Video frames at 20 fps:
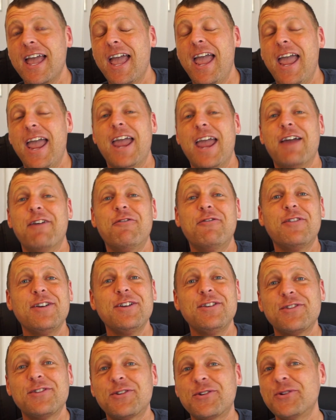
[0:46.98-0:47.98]
every
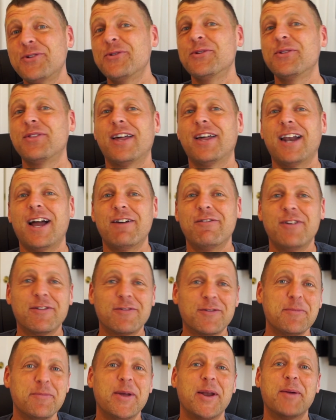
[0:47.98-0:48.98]
school that I've
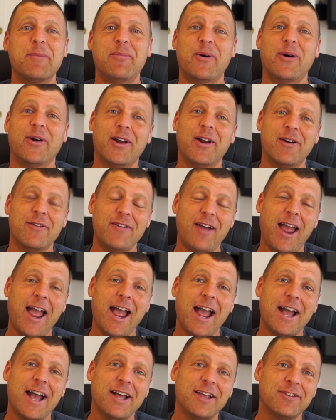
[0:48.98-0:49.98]
ever been a part of
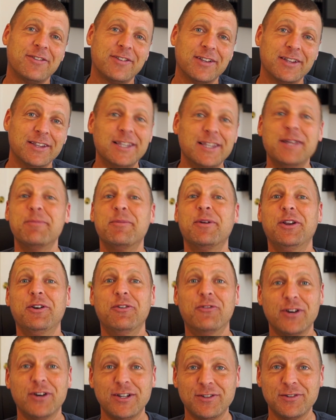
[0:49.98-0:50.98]
has
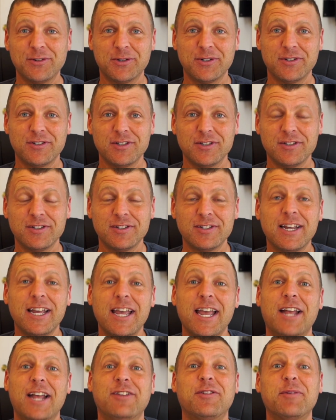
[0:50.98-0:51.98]
limited resources.
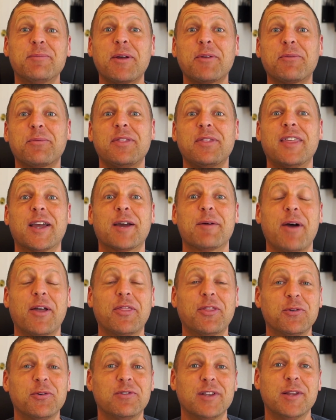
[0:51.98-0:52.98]
And sometimes we think about
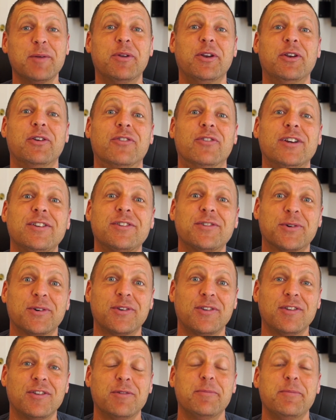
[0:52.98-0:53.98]
those limited
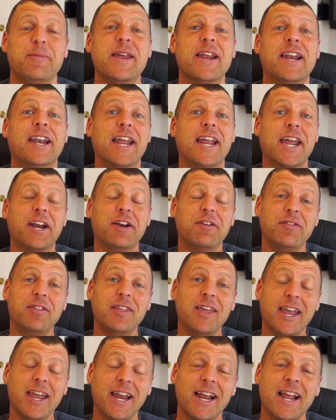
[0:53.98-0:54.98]
resources as being a negative
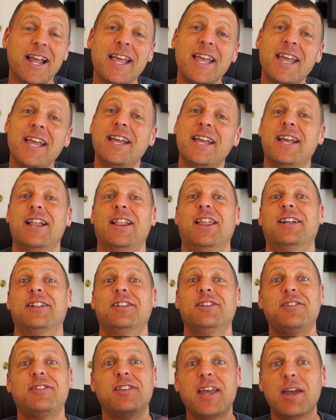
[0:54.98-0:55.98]
thing. Like,
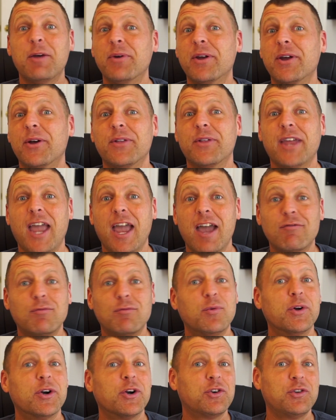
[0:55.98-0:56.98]
let's say we only have
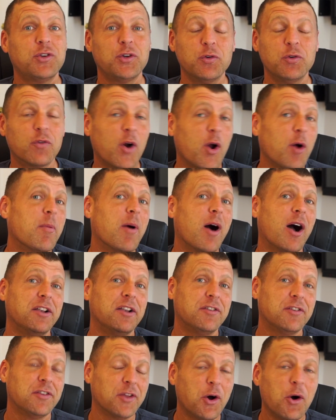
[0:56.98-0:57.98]
1 or 2
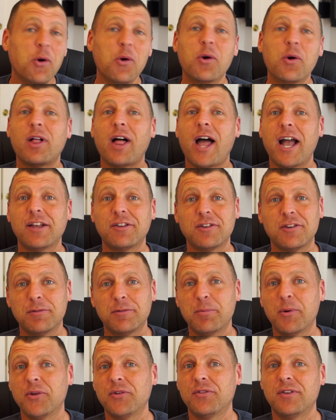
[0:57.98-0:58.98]
robots and the whole class is
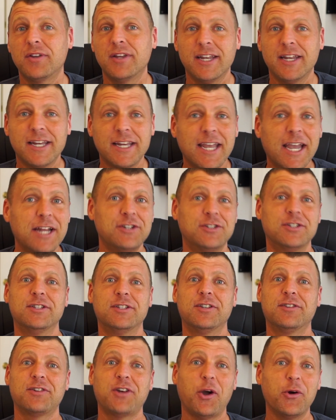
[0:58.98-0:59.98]
supposed to engage in
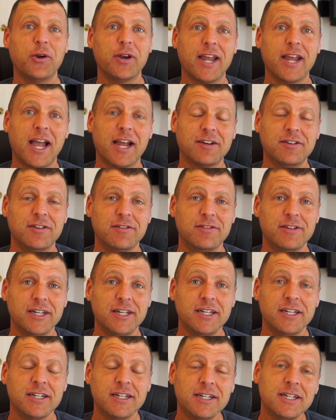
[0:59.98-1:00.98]
this coding activity.